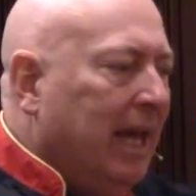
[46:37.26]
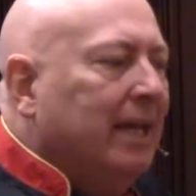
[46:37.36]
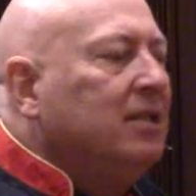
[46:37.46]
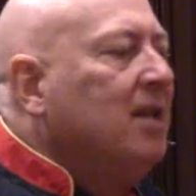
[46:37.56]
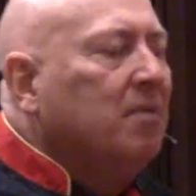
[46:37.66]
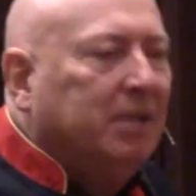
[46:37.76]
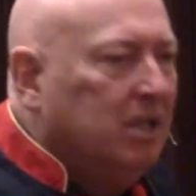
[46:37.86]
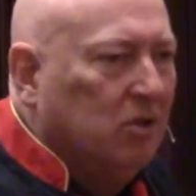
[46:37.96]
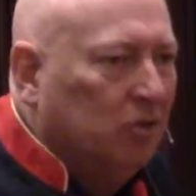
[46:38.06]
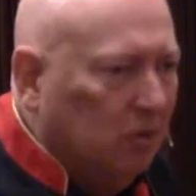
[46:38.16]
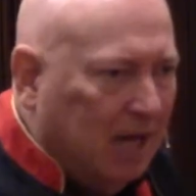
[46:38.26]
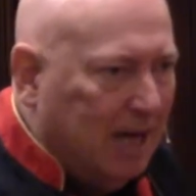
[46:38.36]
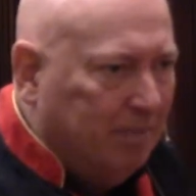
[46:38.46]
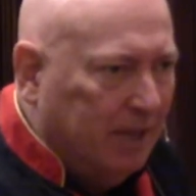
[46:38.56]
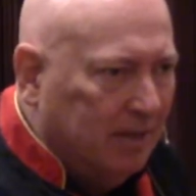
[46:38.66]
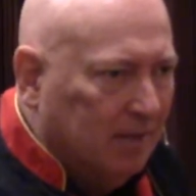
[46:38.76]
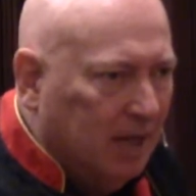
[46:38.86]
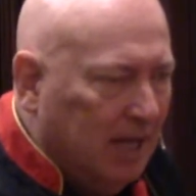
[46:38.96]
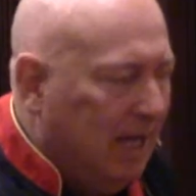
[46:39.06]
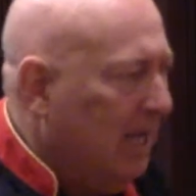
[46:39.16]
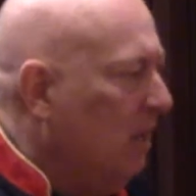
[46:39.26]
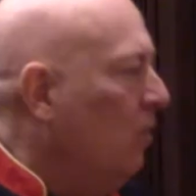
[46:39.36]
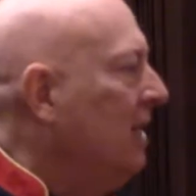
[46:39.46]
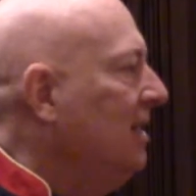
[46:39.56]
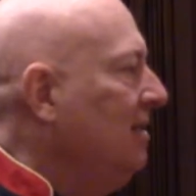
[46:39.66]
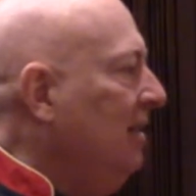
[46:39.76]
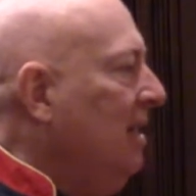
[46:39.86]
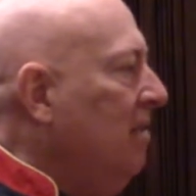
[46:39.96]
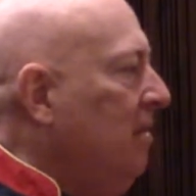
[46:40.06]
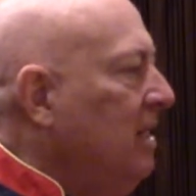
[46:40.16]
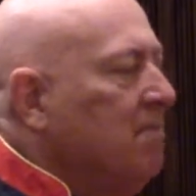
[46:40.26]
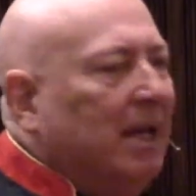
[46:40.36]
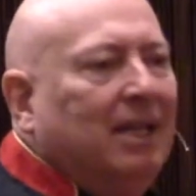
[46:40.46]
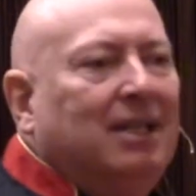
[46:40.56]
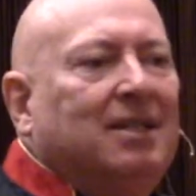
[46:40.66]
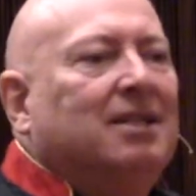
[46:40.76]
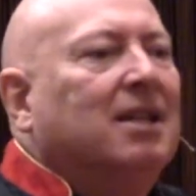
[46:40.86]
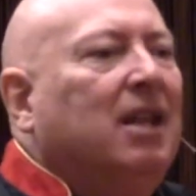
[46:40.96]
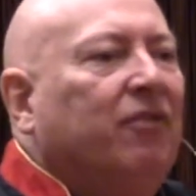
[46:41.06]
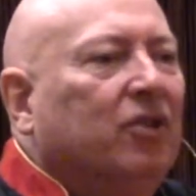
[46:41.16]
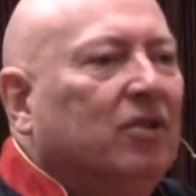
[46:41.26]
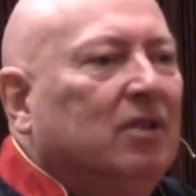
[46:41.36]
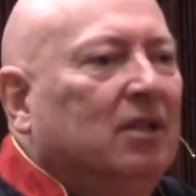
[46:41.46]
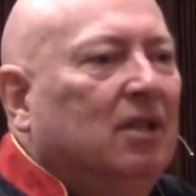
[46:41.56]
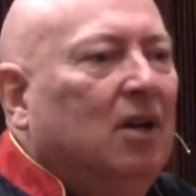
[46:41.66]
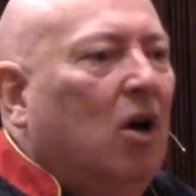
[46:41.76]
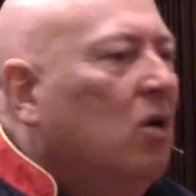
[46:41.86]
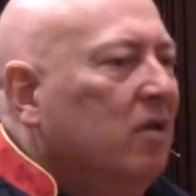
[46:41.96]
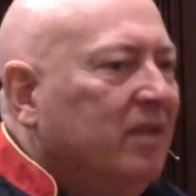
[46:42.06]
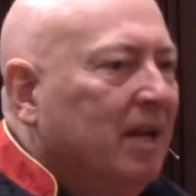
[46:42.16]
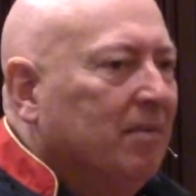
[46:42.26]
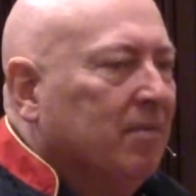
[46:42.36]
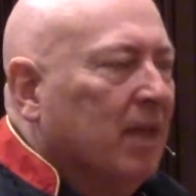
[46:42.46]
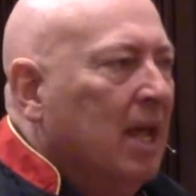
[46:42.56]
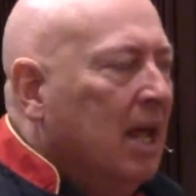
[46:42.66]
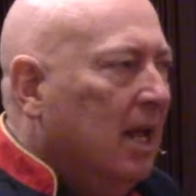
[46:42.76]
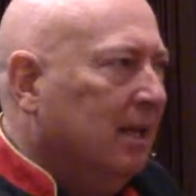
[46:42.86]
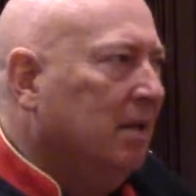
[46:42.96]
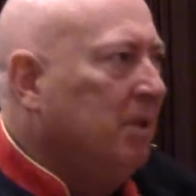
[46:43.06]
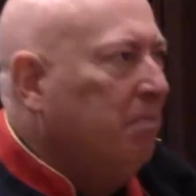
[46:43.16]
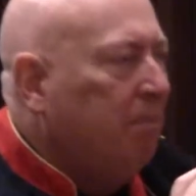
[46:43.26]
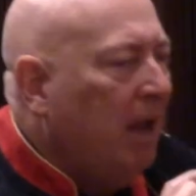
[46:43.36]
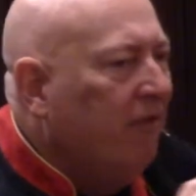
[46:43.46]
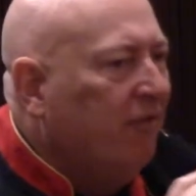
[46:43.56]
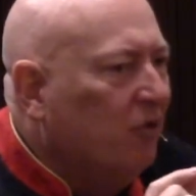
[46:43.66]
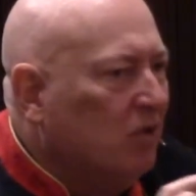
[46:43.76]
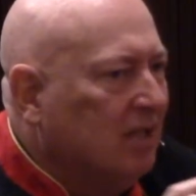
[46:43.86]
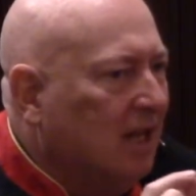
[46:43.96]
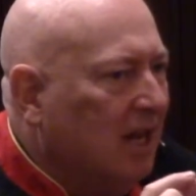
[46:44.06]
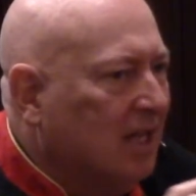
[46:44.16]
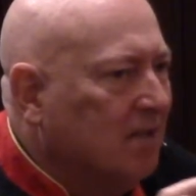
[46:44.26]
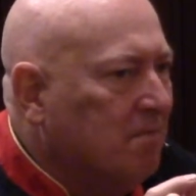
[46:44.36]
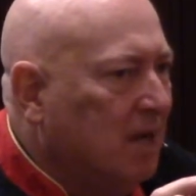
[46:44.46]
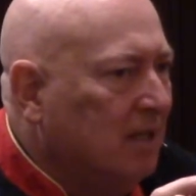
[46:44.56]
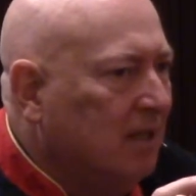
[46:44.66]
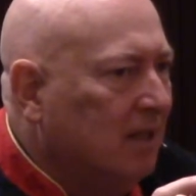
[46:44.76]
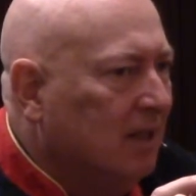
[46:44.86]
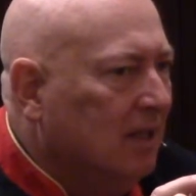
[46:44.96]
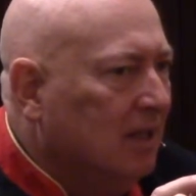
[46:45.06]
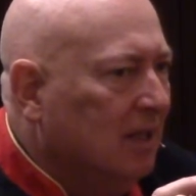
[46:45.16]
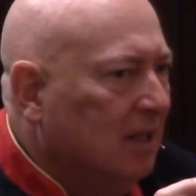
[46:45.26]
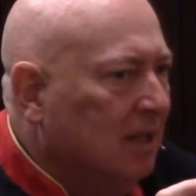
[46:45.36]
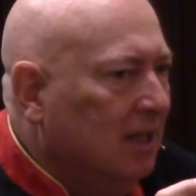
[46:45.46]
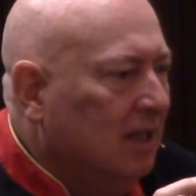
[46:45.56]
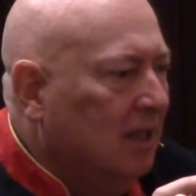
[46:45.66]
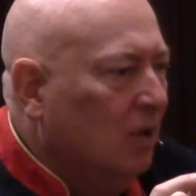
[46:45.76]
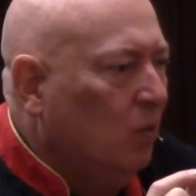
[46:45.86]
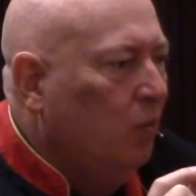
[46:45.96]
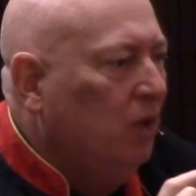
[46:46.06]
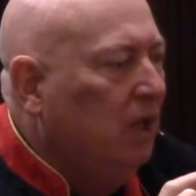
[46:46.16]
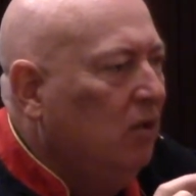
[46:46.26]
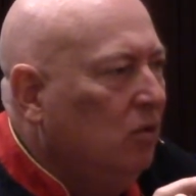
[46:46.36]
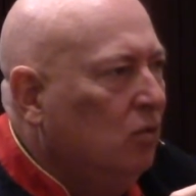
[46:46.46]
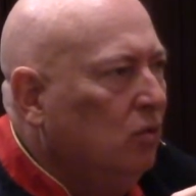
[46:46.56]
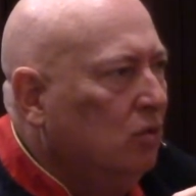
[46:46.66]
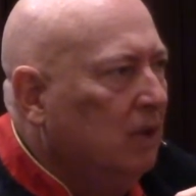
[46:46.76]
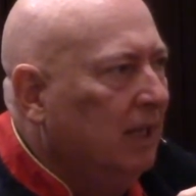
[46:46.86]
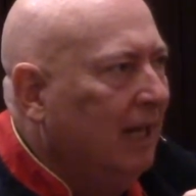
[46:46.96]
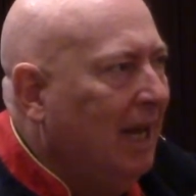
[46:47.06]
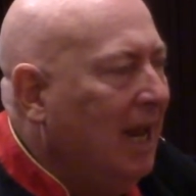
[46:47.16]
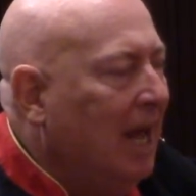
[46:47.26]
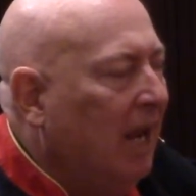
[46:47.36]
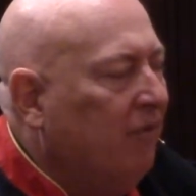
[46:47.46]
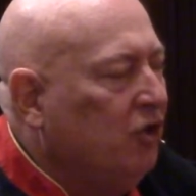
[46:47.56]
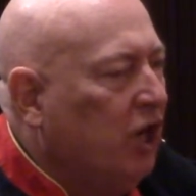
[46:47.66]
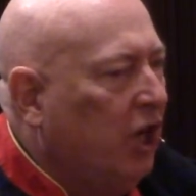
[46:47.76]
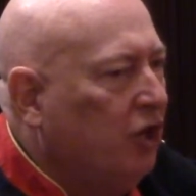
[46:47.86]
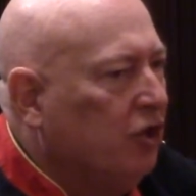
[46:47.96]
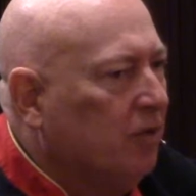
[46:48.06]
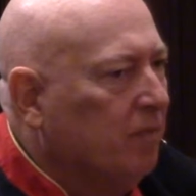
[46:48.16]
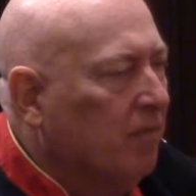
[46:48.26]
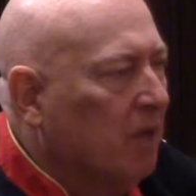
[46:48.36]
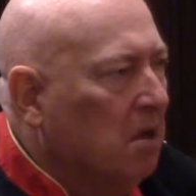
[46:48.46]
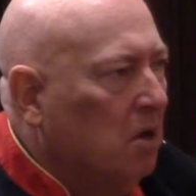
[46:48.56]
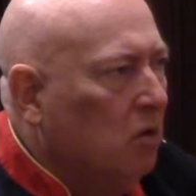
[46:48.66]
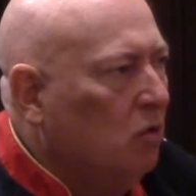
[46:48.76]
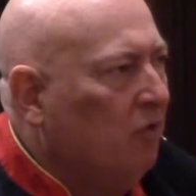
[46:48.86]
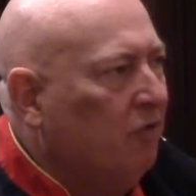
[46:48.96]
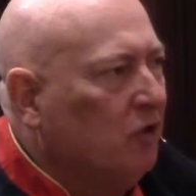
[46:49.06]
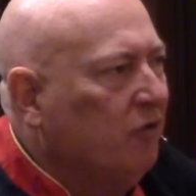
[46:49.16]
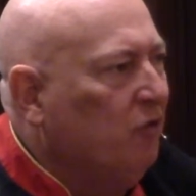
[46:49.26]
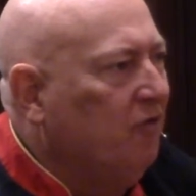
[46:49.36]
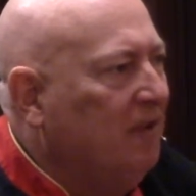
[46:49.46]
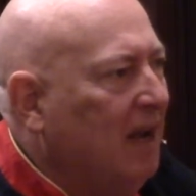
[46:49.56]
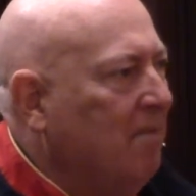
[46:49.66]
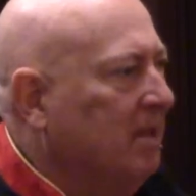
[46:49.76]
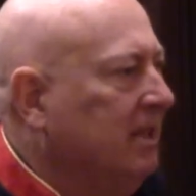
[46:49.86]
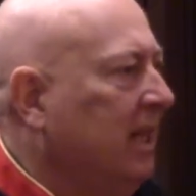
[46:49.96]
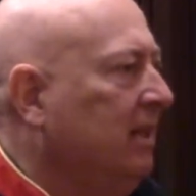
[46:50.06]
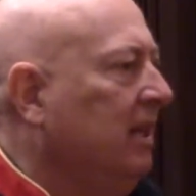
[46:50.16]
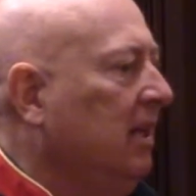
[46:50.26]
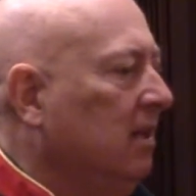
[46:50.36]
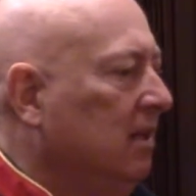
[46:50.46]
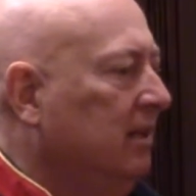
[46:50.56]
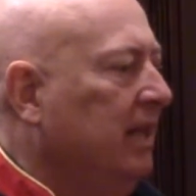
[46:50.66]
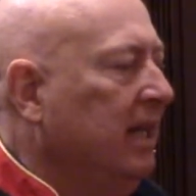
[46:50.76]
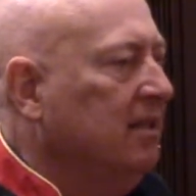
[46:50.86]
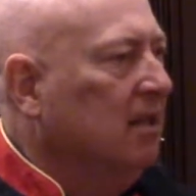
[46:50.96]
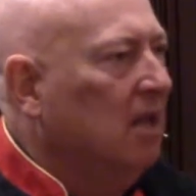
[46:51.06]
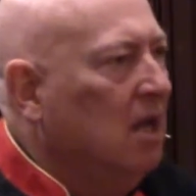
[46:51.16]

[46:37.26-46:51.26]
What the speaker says: something's going to happen. When I see them, it's my nieces and nephews, all of them. Let me pay first and last month. We do a life change. The first few families getting text,